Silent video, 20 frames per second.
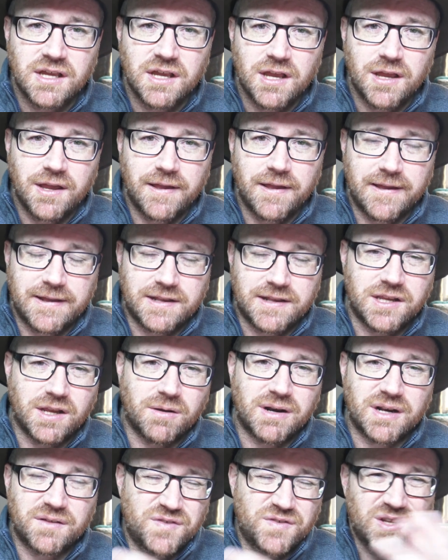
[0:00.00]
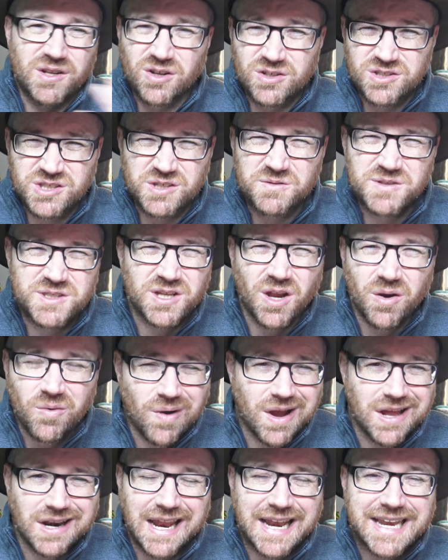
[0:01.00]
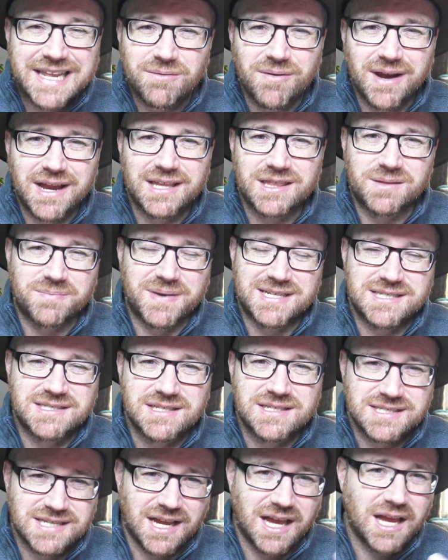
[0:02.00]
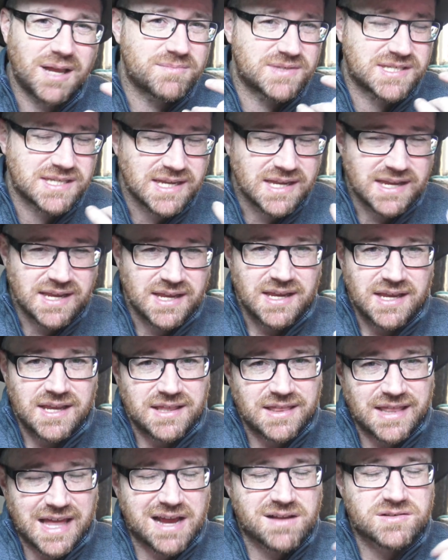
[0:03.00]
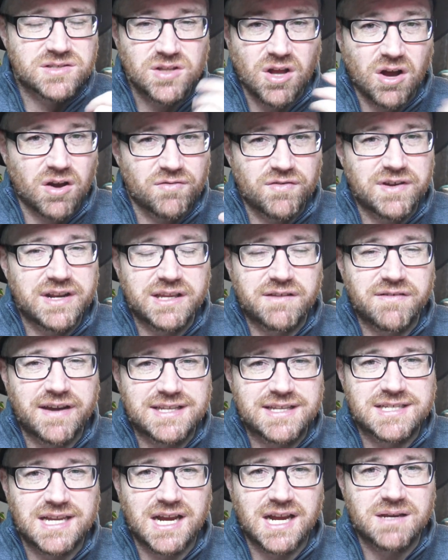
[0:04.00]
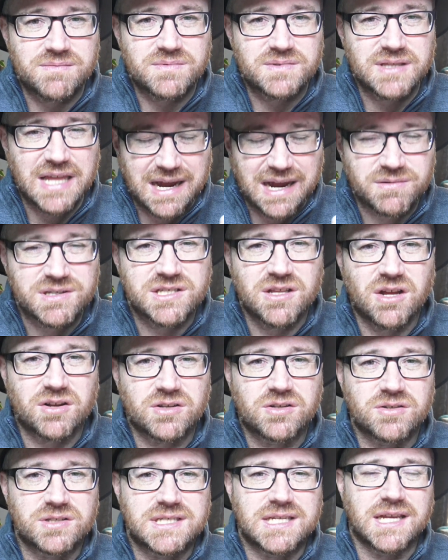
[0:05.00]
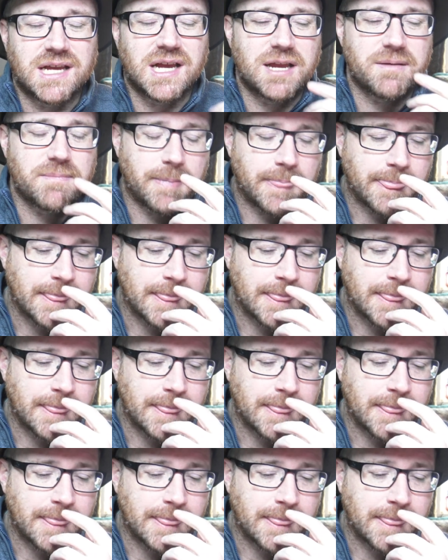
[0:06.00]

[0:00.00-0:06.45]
in you. And if you're not doing so well anyway, at the best of times, now's not a really great time. Now is not a good time.